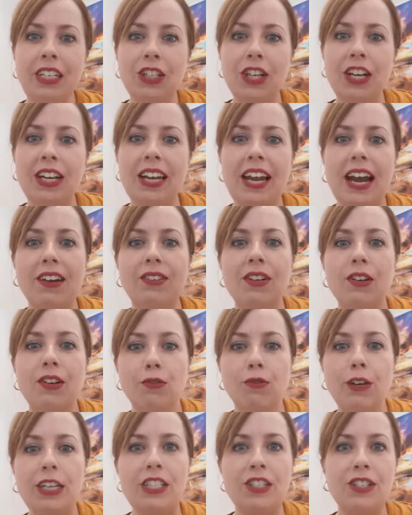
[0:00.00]
Check it out.
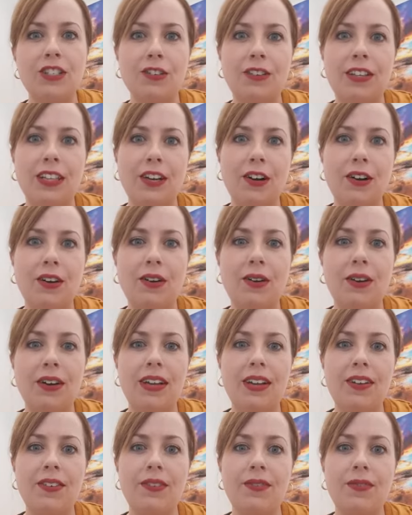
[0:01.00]
Register in the
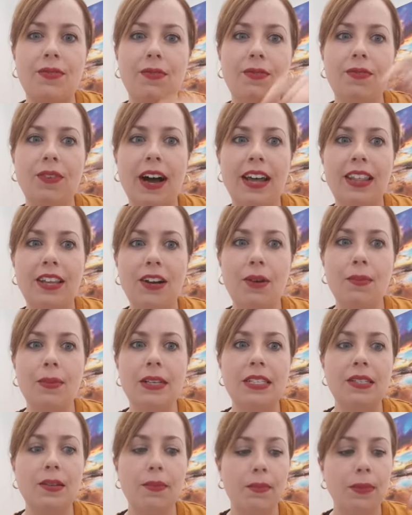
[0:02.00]
via the
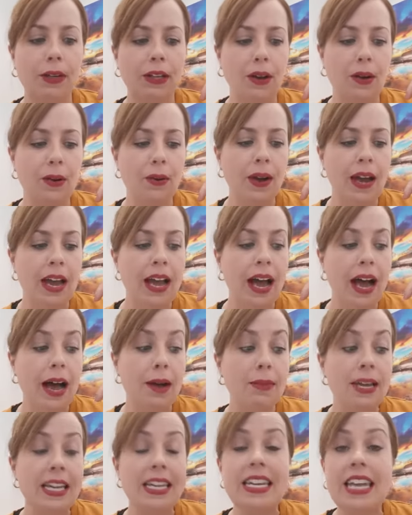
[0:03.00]
comments below.
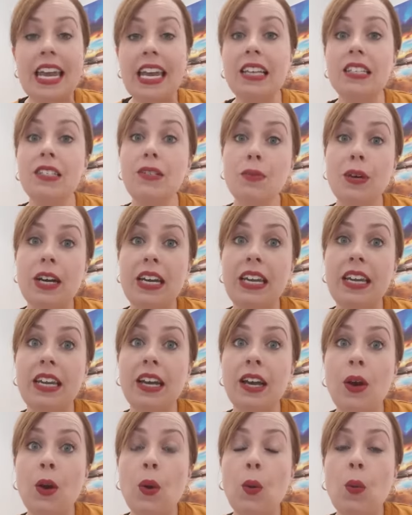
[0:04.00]
Um, and next
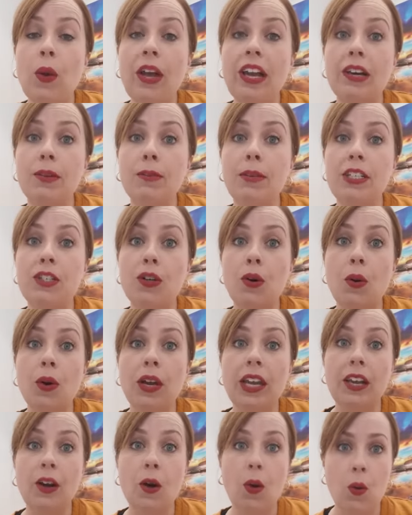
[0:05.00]
week, we're going to be
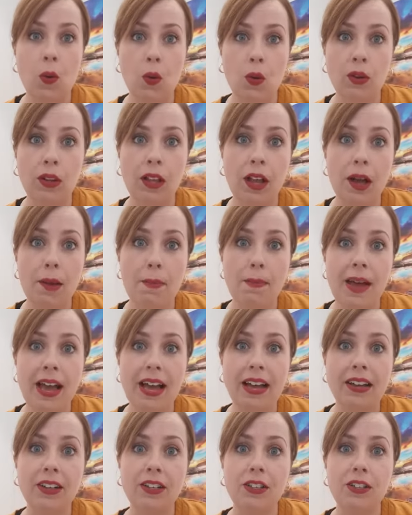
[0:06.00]
talking all
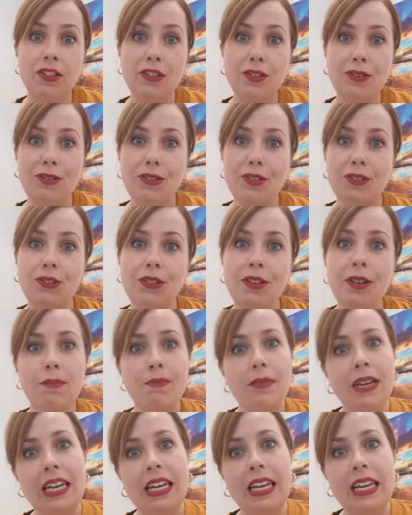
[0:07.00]
about social
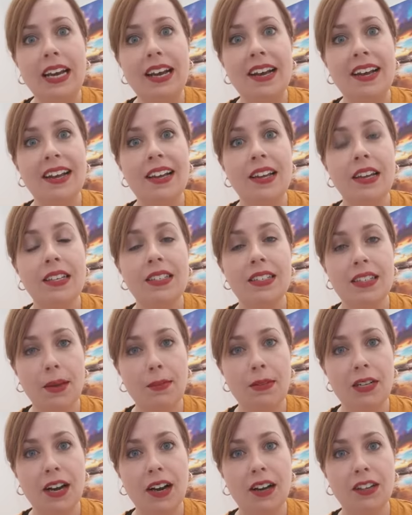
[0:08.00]
media
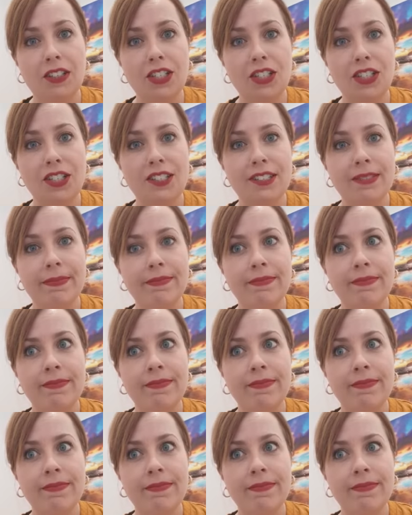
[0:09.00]
sabotages.